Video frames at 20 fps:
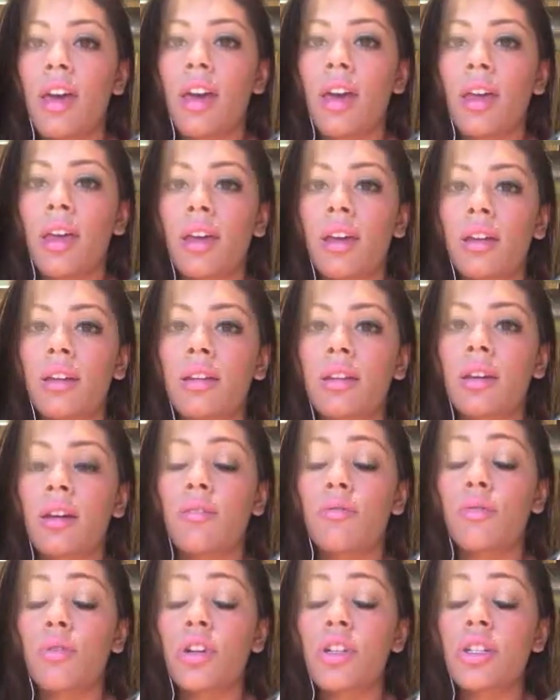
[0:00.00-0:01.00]
And
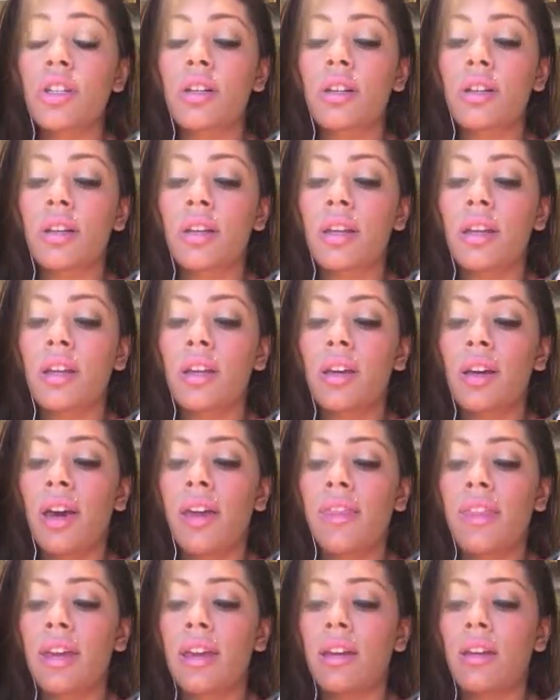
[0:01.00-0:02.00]
unfortunately, I
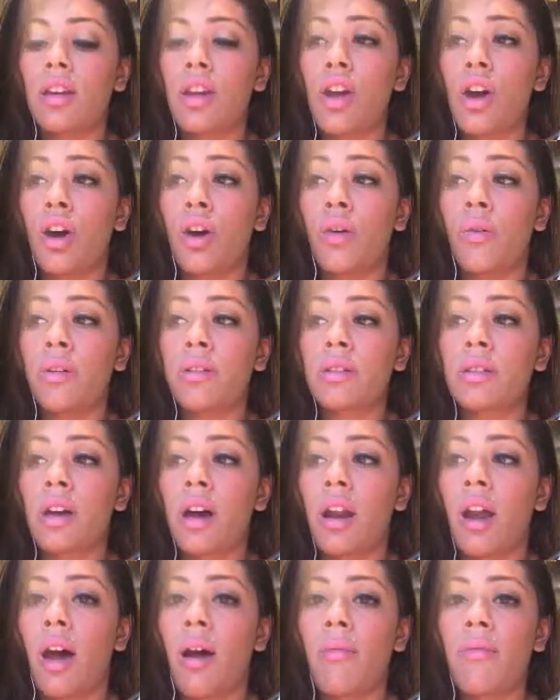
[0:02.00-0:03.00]
think no, it's
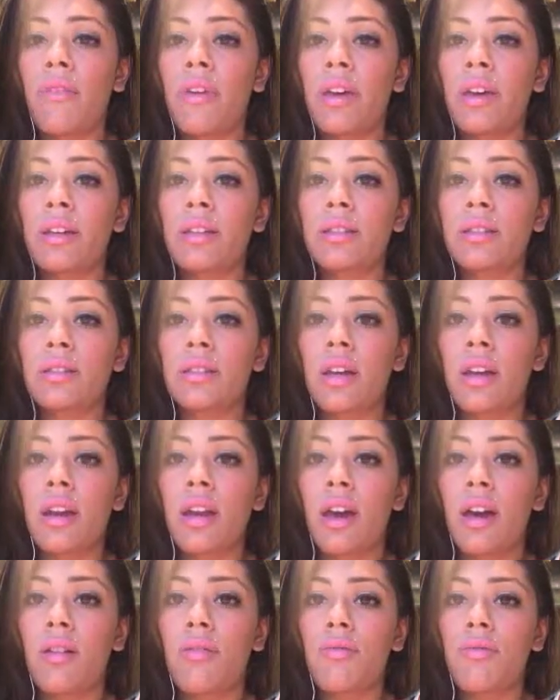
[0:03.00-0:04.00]
not obvious
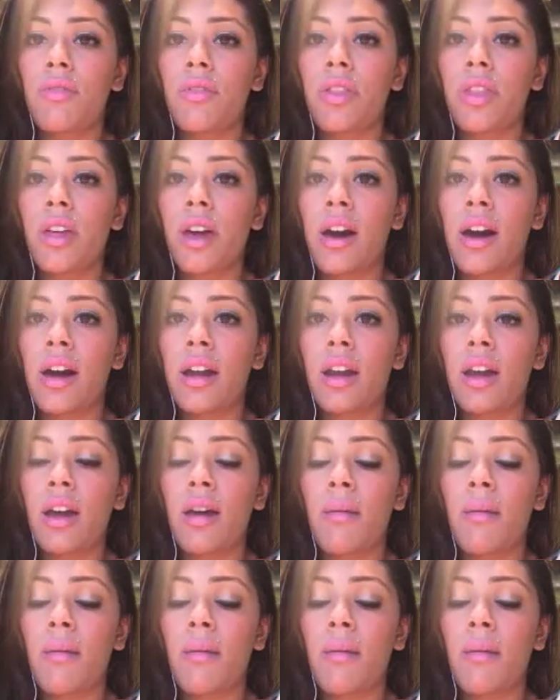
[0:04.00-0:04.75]
enough that